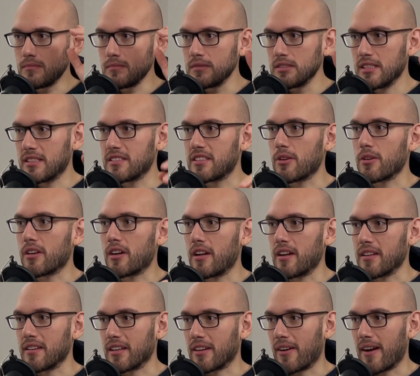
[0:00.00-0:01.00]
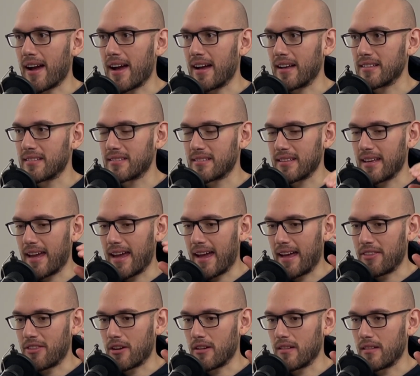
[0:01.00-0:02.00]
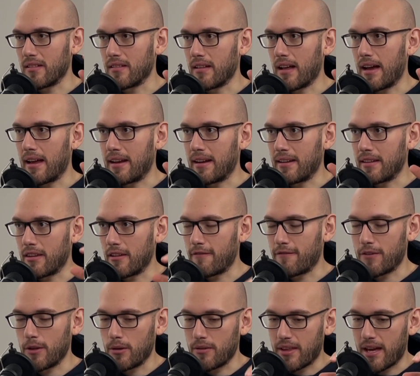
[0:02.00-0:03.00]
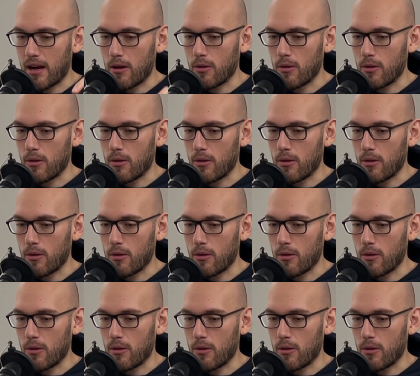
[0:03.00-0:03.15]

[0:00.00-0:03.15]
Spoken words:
because they were cutting the grass, and the field that I